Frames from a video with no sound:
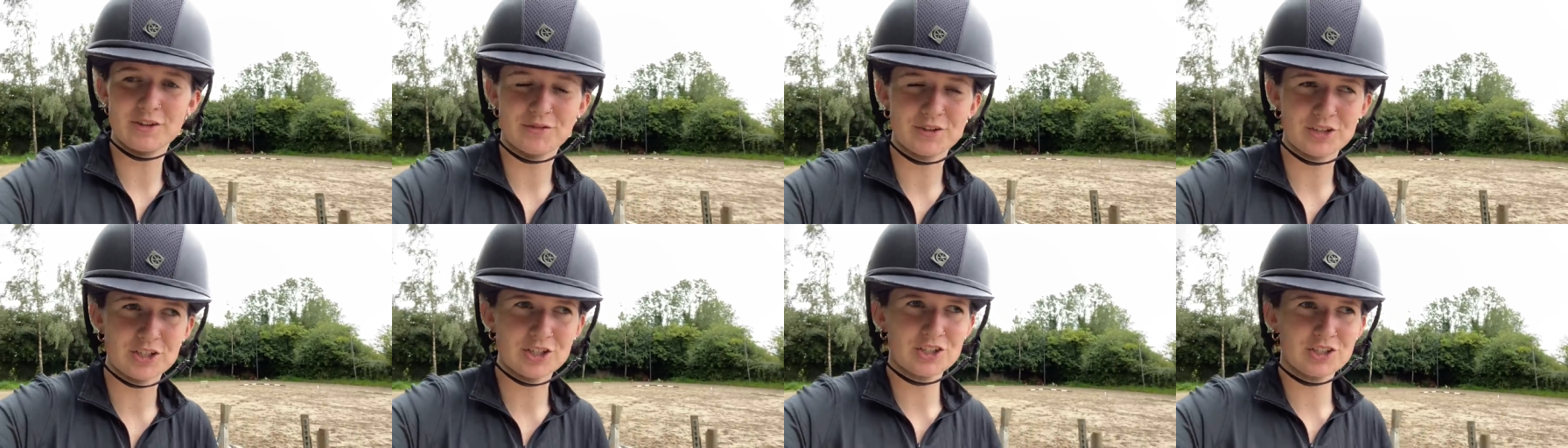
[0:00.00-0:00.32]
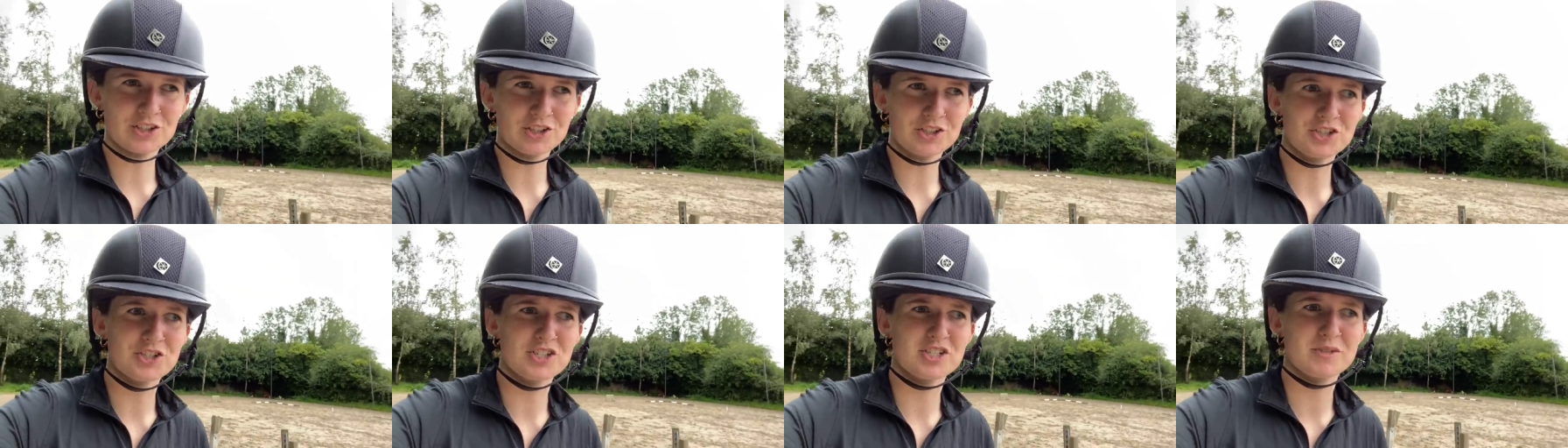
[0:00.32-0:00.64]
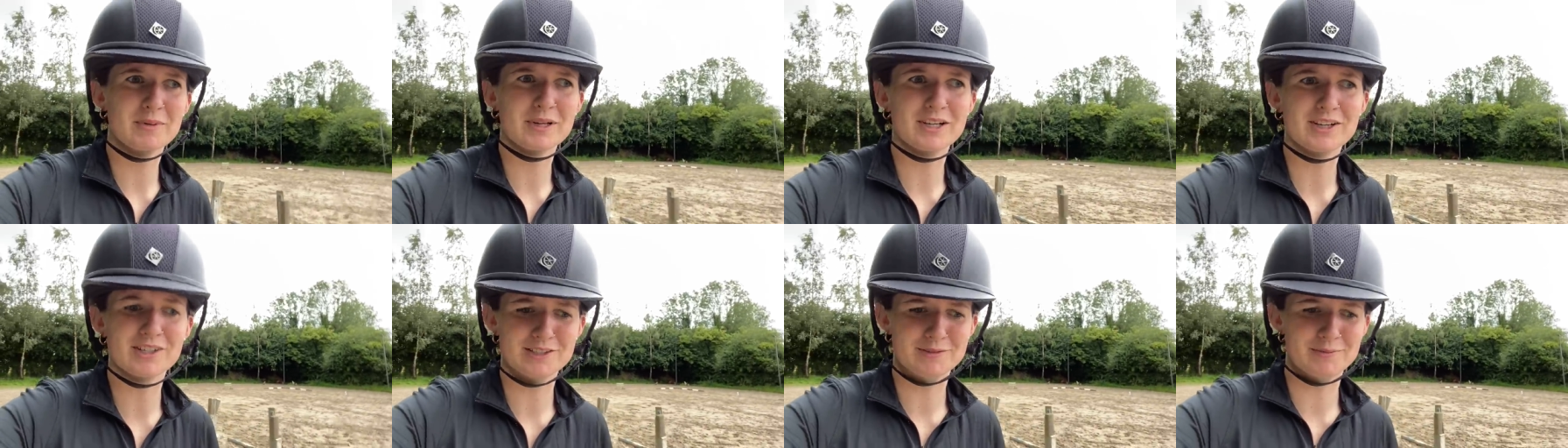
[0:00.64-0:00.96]
vertical just
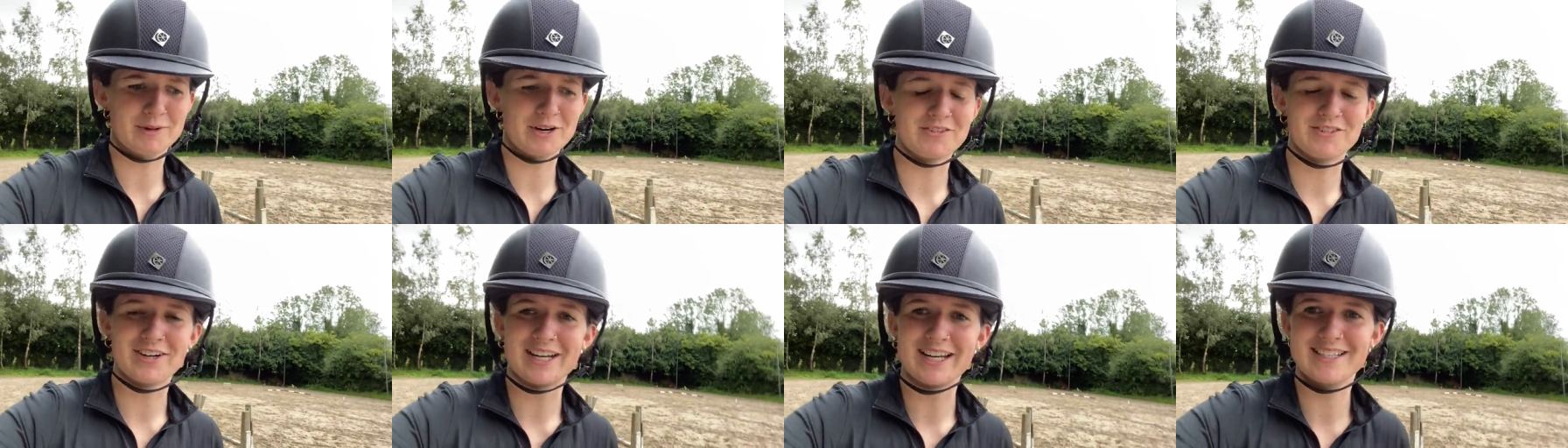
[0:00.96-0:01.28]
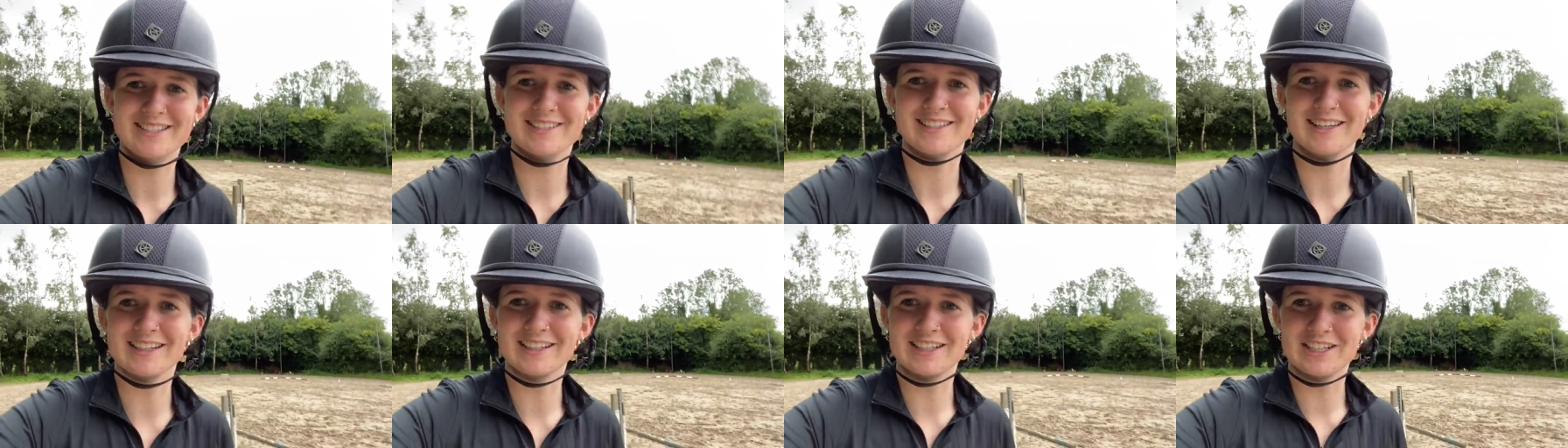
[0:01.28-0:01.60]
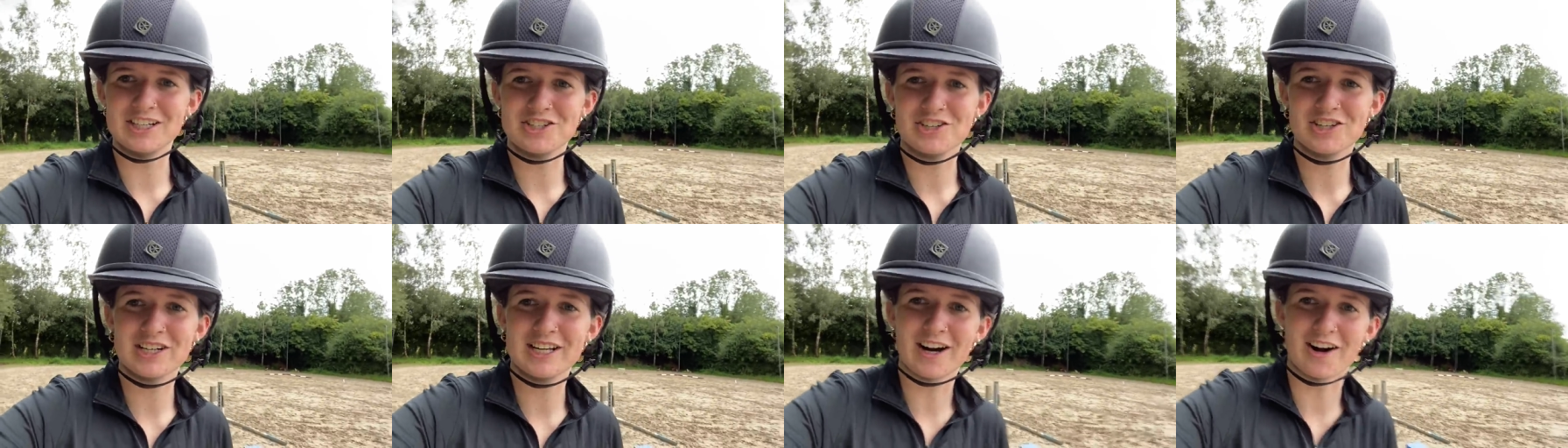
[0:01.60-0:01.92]
because my reins like
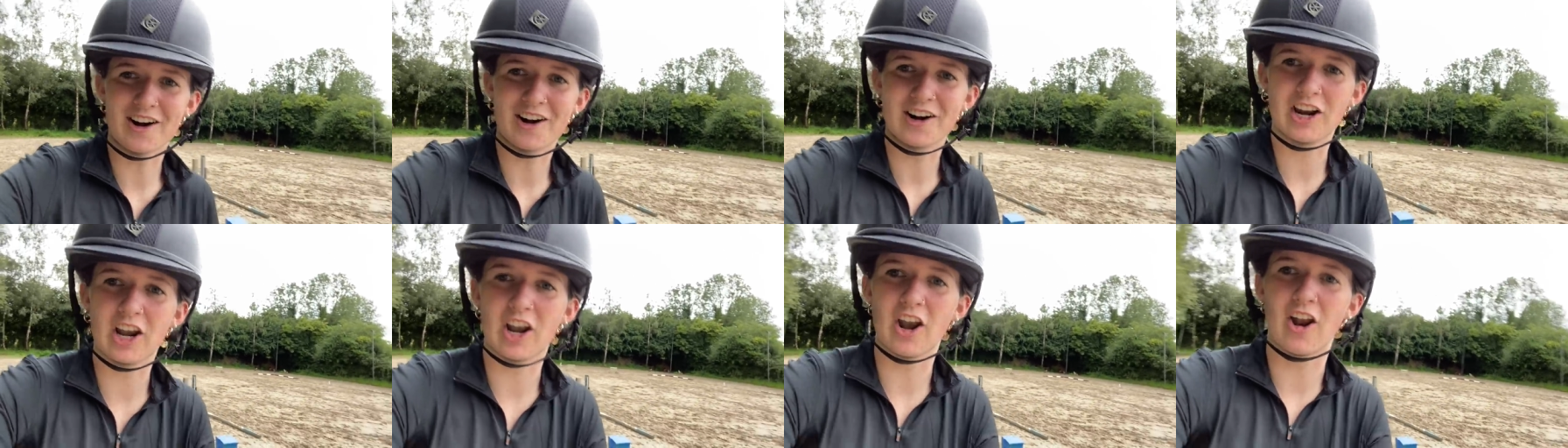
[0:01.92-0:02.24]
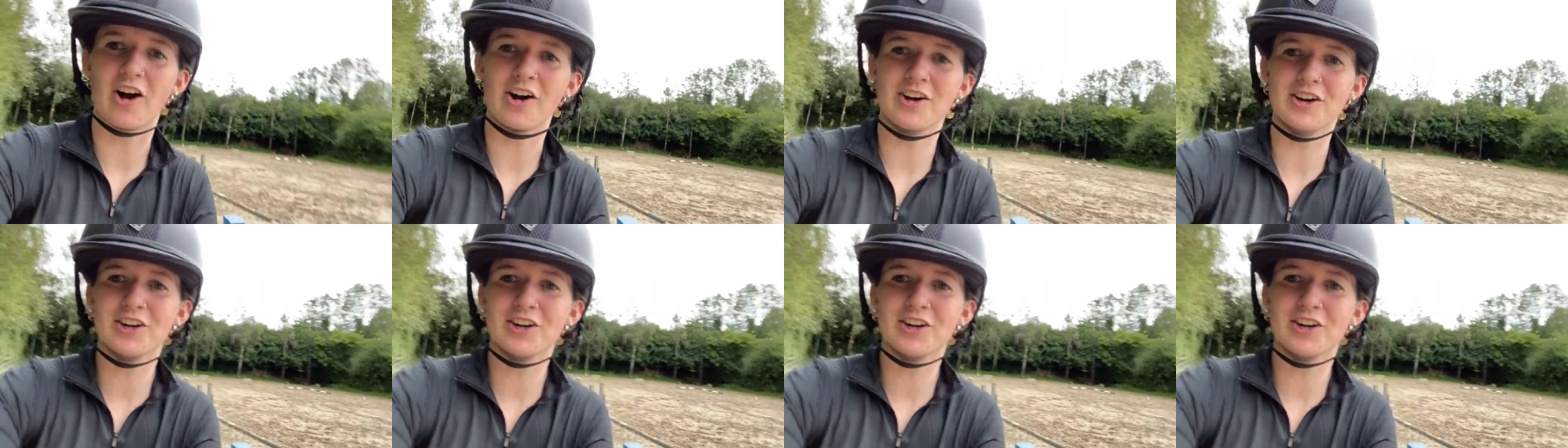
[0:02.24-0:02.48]
literally aren't long